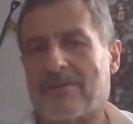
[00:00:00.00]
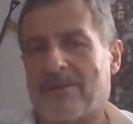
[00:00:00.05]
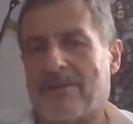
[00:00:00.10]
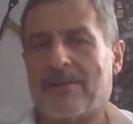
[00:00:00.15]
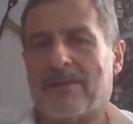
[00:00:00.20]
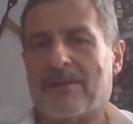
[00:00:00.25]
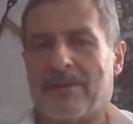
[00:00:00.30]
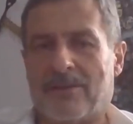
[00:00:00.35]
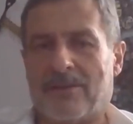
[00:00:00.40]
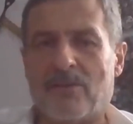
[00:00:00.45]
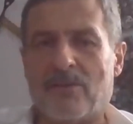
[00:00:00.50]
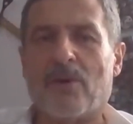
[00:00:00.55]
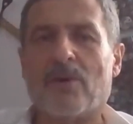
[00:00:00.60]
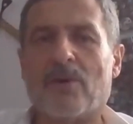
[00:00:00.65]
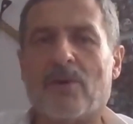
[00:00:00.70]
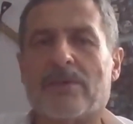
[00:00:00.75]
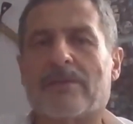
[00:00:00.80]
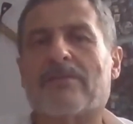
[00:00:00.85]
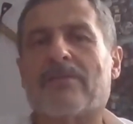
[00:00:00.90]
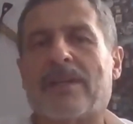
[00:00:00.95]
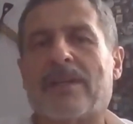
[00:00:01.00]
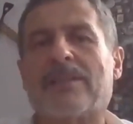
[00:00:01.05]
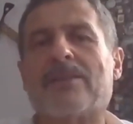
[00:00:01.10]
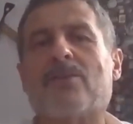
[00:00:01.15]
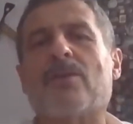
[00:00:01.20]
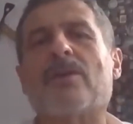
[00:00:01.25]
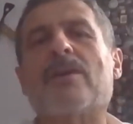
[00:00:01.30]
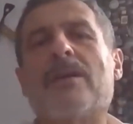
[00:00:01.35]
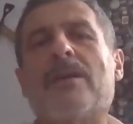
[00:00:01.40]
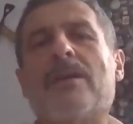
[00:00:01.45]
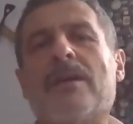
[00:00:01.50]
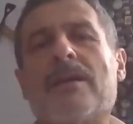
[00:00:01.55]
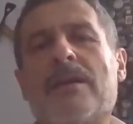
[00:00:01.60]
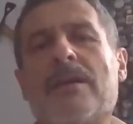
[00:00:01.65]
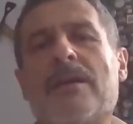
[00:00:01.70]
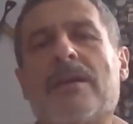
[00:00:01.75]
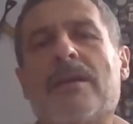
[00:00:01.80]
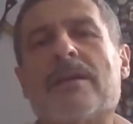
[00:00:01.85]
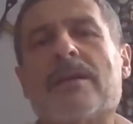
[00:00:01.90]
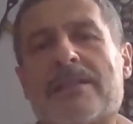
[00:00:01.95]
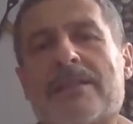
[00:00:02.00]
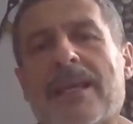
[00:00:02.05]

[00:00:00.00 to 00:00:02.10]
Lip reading: or you won when you